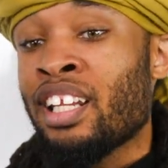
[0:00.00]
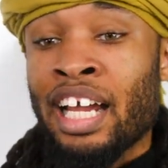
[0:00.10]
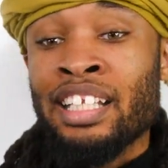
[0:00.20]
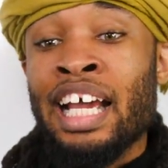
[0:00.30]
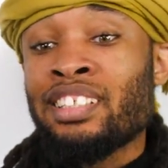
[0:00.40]

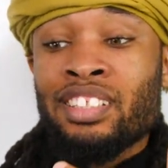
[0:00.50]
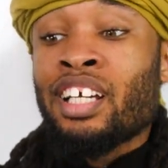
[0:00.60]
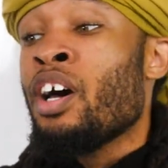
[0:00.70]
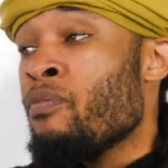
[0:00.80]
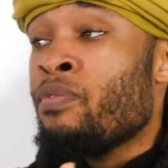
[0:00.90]
that's
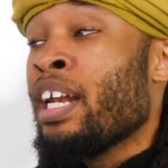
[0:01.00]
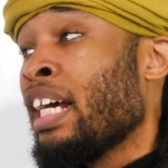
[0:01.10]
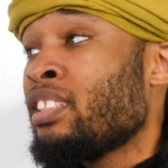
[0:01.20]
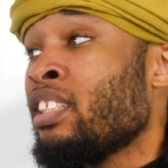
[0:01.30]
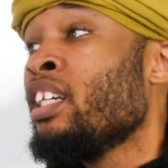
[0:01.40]

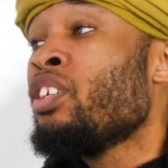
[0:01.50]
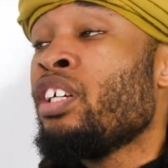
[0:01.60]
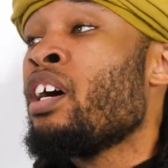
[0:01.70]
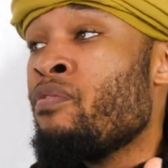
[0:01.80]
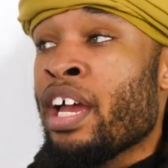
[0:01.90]

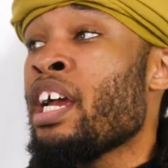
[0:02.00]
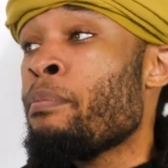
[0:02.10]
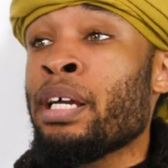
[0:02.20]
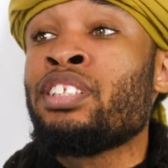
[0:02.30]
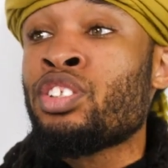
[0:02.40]
literally conveying
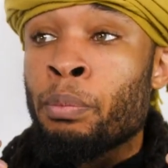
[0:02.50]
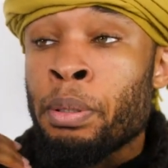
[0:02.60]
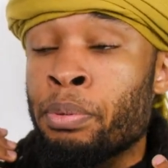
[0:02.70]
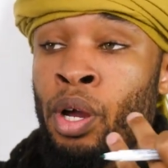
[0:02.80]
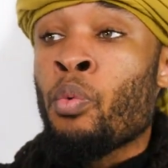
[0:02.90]
a message so
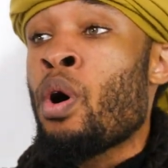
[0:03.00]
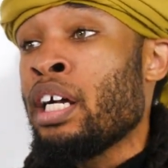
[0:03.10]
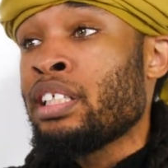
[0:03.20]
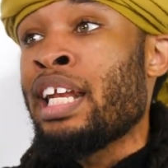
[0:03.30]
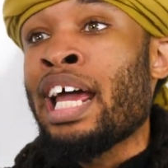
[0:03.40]
people can
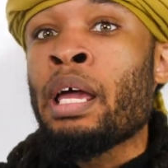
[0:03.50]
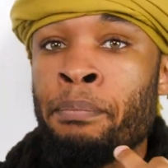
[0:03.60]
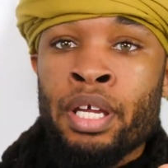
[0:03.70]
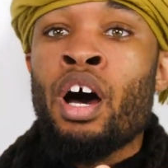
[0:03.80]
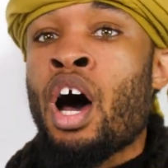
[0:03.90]
watch, and that
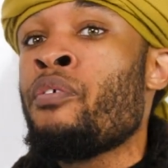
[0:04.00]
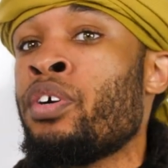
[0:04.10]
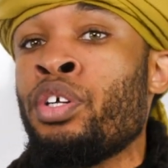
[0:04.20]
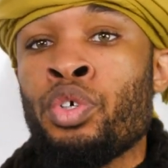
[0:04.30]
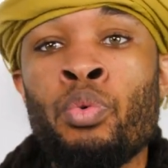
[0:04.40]
can be an
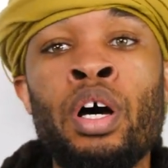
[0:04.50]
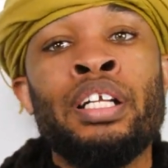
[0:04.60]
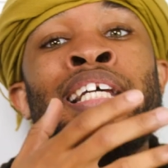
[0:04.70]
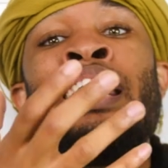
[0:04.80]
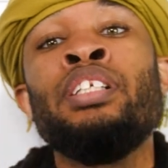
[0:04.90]
offer to do
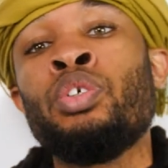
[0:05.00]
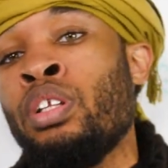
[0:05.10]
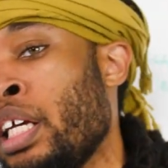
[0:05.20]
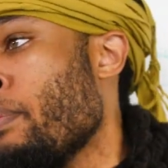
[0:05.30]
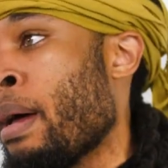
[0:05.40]
what? To get into a
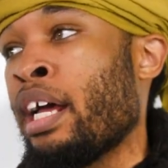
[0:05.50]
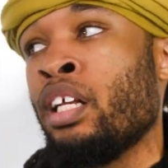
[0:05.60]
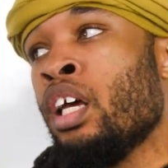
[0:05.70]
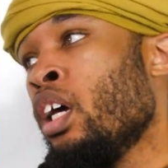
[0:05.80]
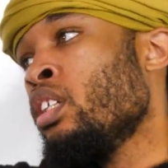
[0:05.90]
lead
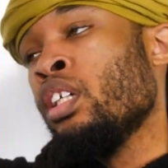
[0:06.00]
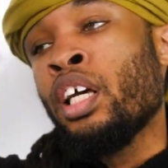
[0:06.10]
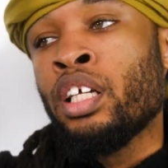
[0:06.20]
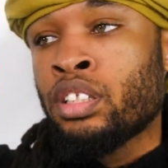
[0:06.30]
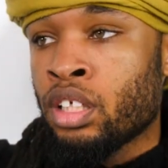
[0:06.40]
magnet, to
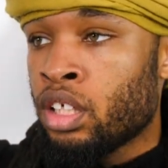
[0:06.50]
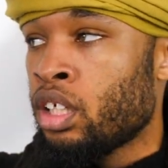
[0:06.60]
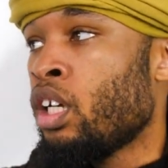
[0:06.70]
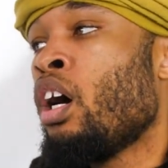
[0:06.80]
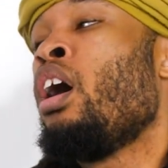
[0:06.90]
get
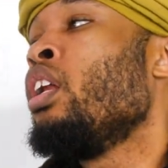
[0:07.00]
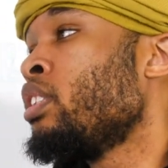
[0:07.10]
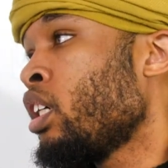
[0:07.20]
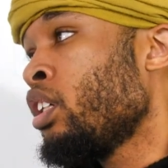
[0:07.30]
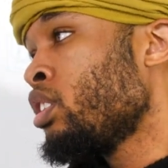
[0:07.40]
into all
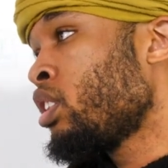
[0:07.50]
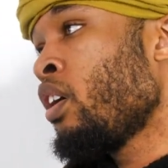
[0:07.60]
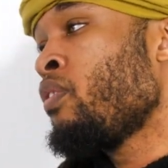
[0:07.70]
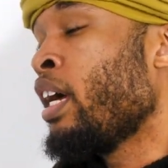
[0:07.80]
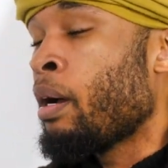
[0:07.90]
this other
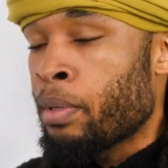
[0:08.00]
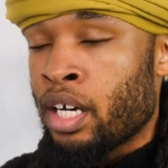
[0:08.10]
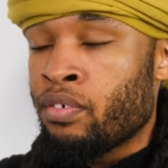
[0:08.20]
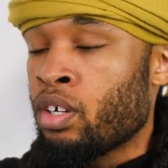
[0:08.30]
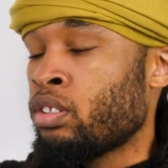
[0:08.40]
stuff that I'm
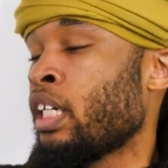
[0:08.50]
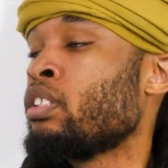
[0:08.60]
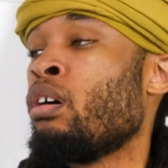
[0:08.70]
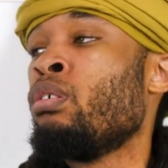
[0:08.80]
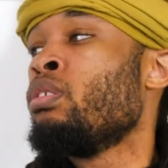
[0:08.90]
not even going to,
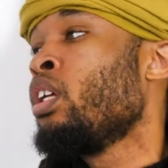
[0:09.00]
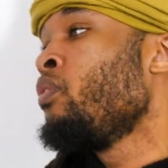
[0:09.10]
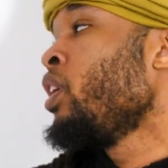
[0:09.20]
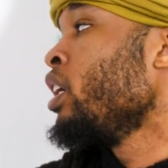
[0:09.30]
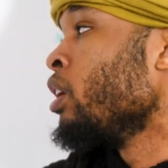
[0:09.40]
that's a whole
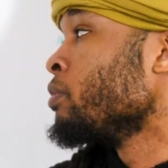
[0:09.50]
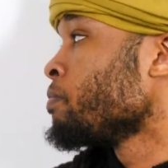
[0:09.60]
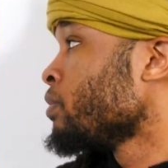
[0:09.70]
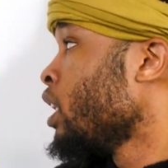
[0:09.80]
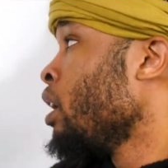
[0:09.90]
nother video.
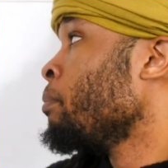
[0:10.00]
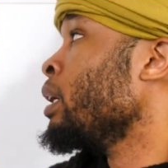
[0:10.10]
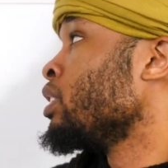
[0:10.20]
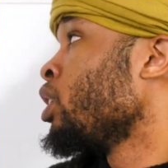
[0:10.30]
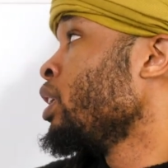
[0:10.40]

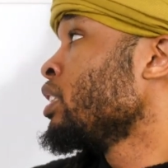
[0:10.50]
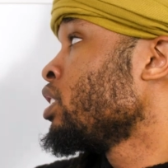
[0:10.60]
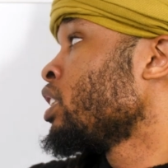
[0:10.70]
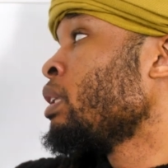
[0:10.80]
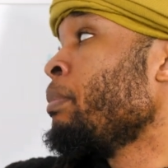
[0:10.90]
But so these
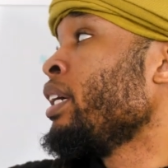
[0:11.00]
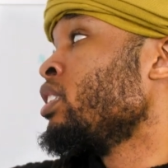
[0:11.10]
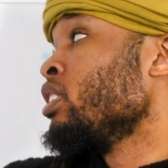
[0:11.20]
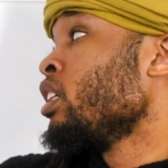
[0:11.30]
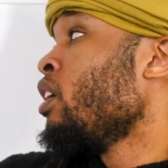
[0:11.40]
are just the
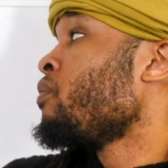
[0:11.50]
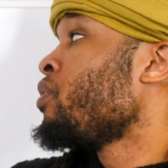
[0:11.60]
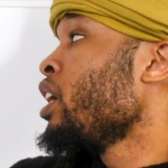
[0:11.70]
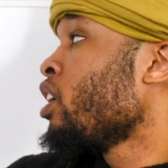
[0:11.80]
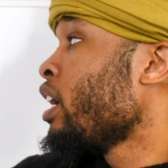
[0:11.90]
basics.
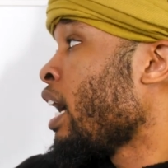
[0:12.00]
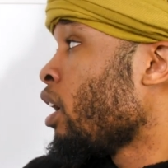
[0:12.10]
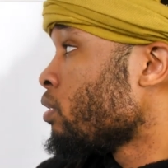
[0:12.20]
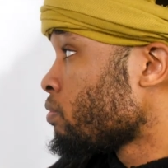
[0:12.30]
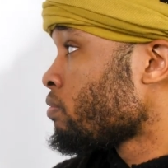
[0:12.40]
Figuring
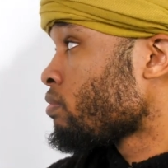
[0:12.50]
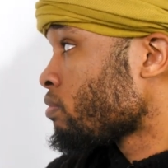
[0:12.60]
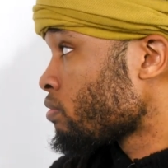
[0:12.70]
out